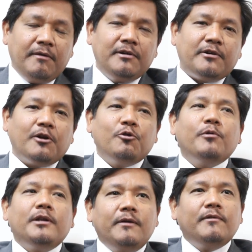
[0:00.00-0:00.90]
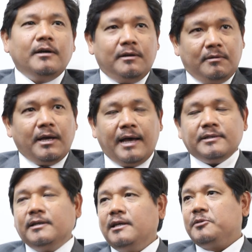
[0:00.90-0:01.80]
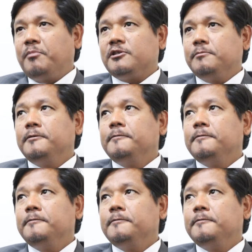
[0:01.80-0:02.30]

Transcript: we'll try to do it even as early as possible.